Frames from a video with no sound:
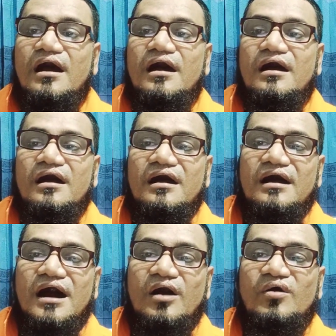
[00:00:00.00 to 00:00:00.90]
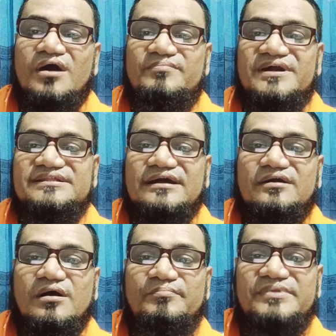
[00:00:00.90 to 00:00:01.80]
However, the
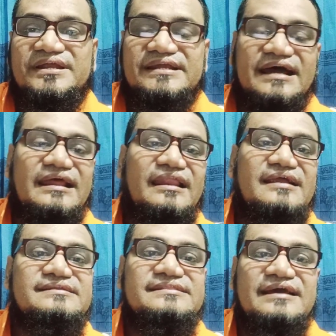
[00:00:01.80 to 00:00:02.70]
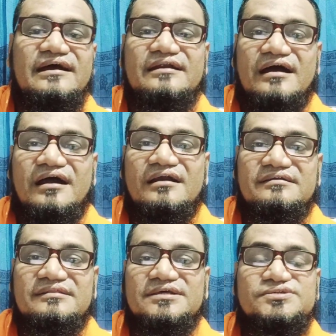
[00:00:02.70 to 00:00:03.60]
complete analyze there are
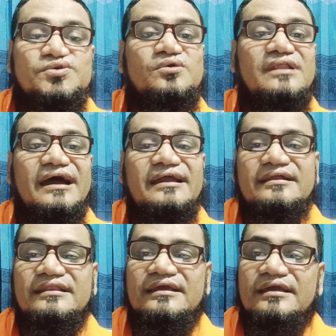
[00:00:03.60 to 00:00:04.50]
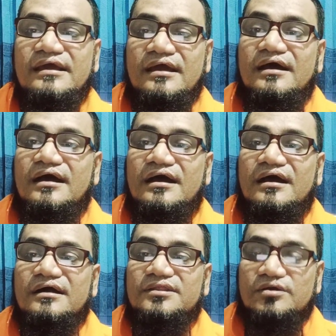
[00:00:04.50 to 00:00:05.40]
the so likely
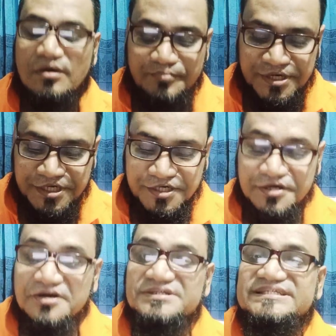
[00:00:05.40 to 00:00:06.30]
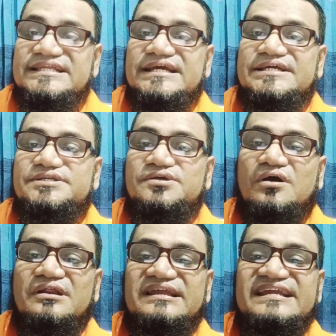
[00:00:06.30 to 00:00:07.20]
the competitor selector.